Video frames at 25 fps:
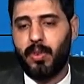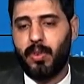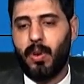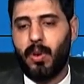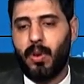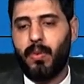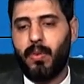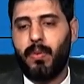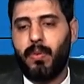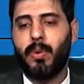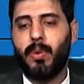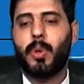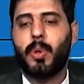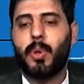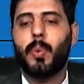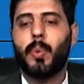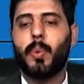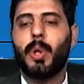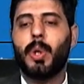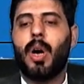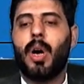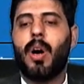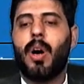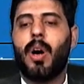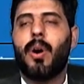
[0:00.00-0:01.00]
of which
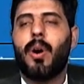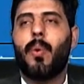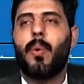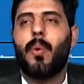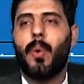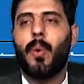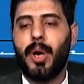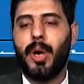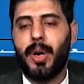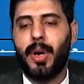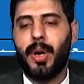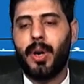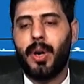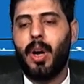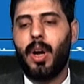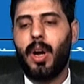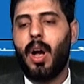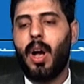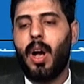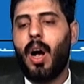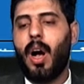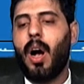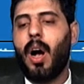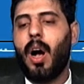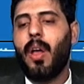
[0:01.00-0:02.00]
we are aware
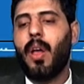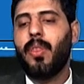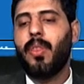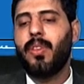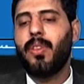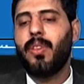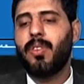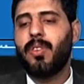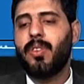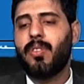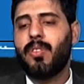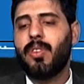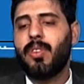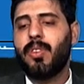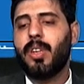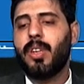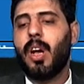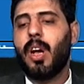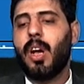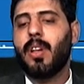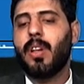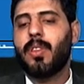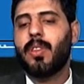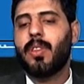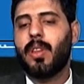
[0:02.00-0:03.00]
and this is seen
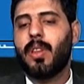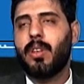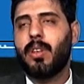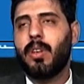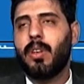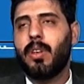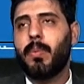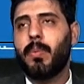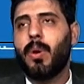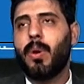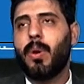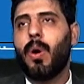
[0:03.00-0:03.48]
as the tip